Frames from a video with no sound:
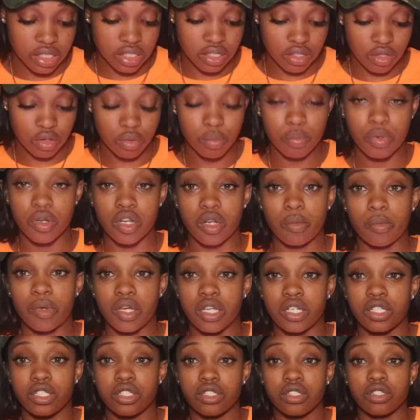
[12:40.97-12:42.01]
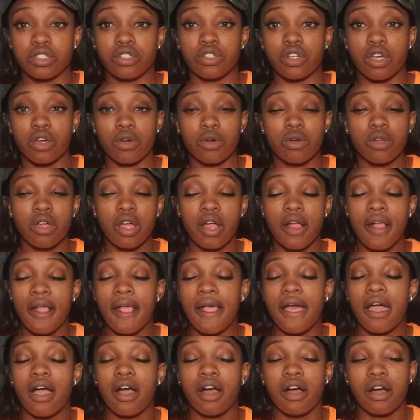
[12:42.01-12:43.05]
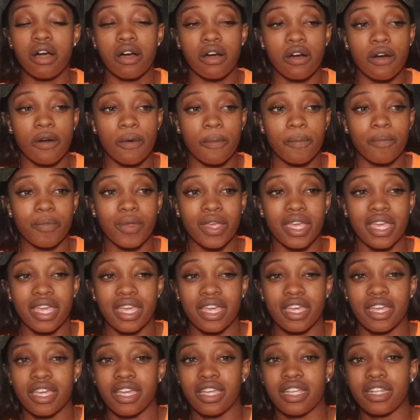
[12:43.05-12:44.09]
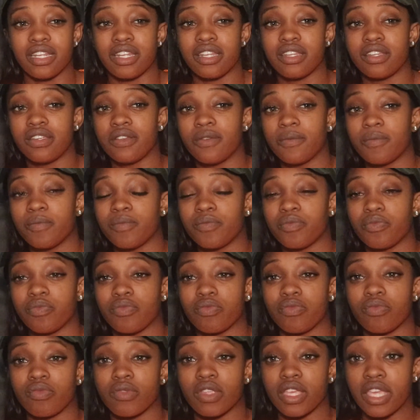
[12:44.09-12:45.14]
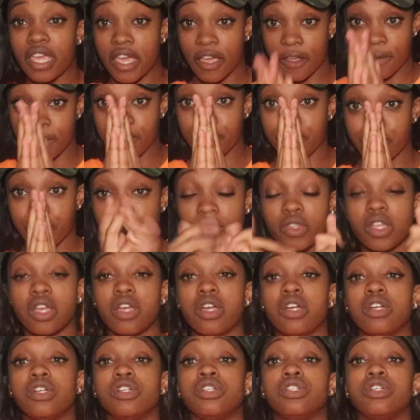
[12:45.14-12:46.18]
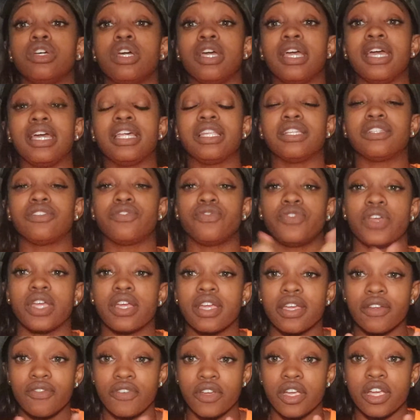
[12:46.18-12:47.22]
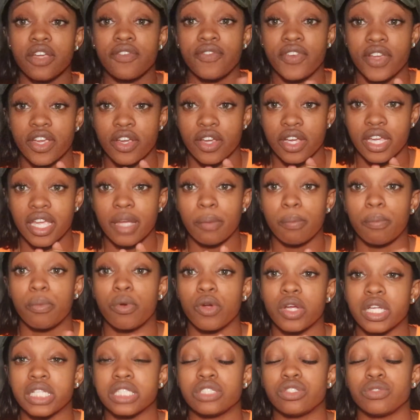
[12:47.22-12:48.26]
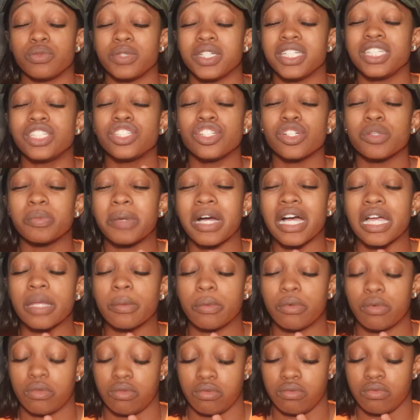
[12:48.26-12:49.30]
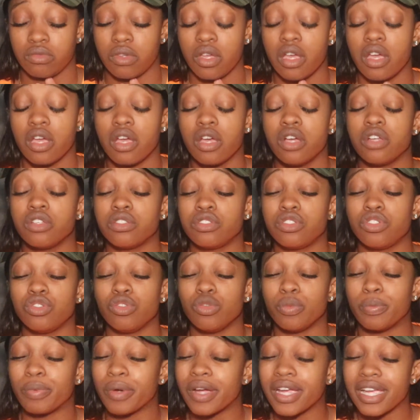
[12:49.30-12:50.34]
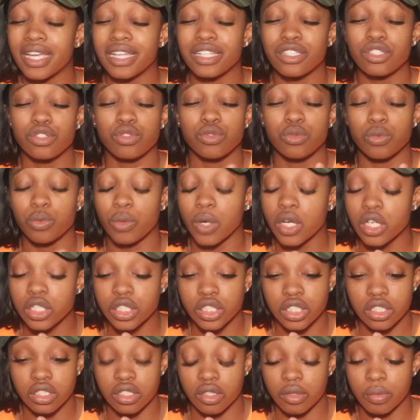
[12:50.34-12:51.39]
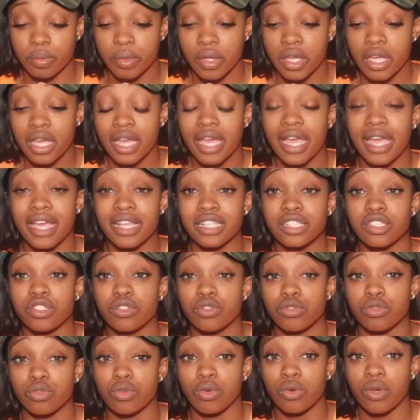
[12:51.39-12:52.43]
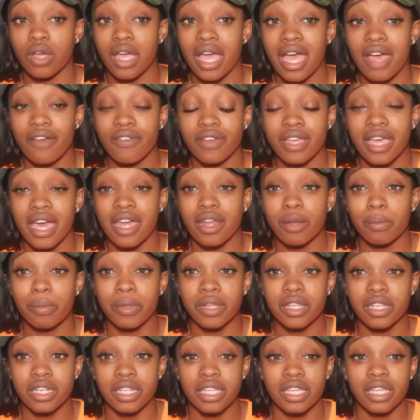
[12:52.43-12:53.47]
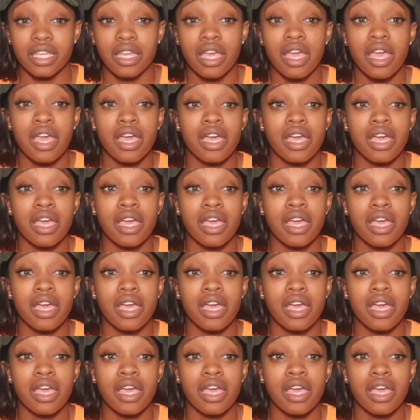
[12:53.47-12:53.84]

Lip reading: it to you, pretty much, you know? And yeah, it is very, very, very important to read your Bible, to pray, to worship, and to have accountability.